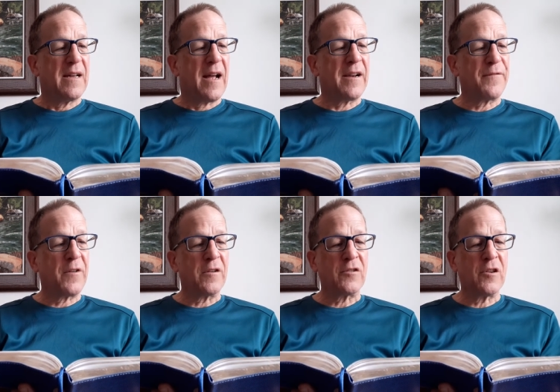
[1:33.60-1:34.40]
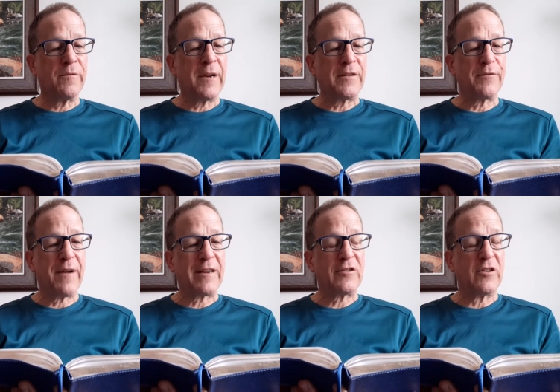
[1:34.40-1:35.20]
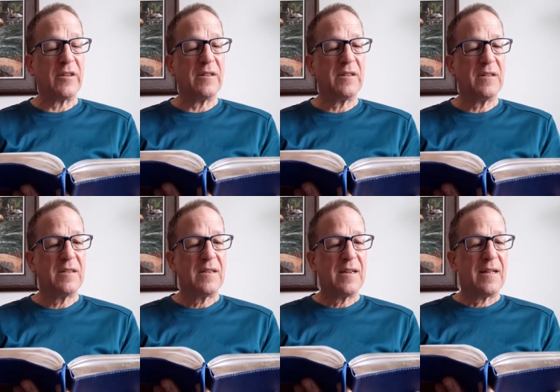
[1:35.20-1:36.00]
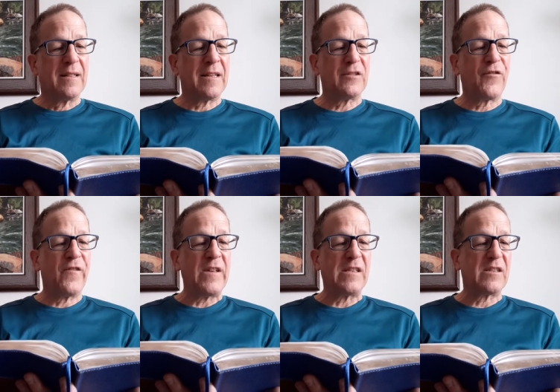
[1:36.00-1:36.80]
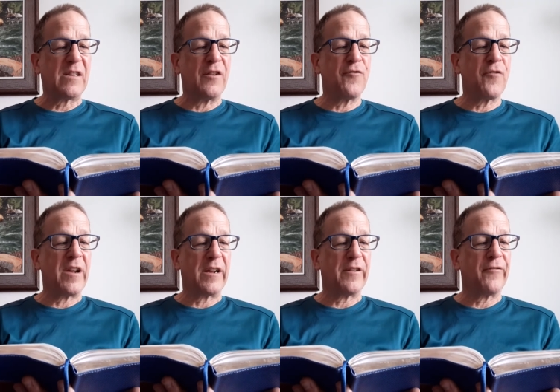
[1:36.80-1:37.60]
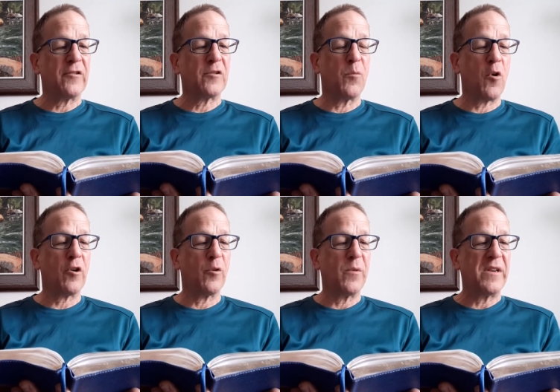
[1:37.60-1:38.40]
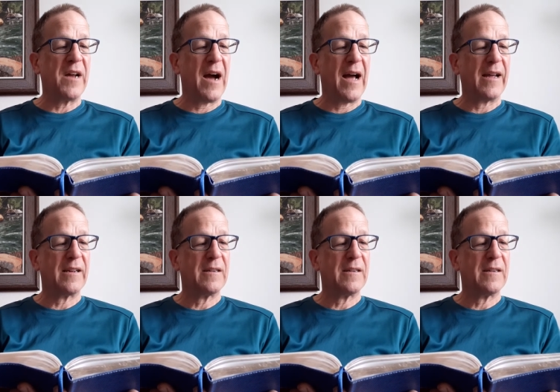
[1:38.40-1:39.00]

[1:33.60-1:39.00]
And if there is no resurrection, let's feast and drink, for tomorrow we die.